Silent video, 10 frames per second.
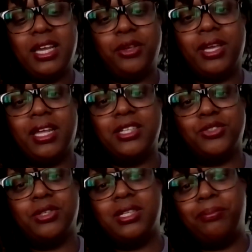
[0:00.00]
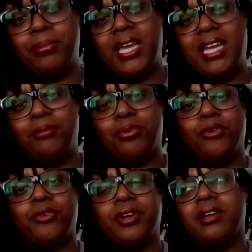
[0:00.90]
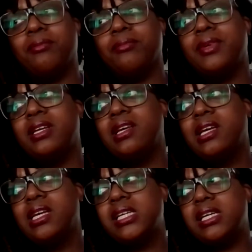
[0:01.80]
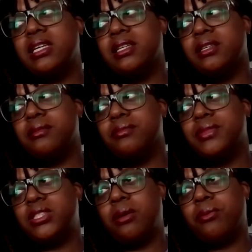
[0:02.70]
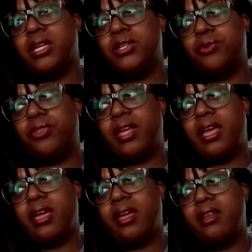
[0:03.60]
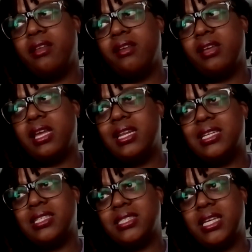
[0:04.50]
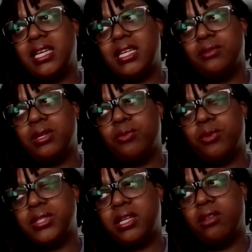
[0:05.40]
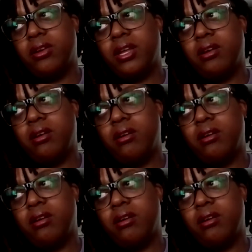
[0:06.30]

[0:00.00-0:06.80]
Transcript: Now you got to join the paid program. So I'm gonna do that, and it doesn't take it. It won't take long at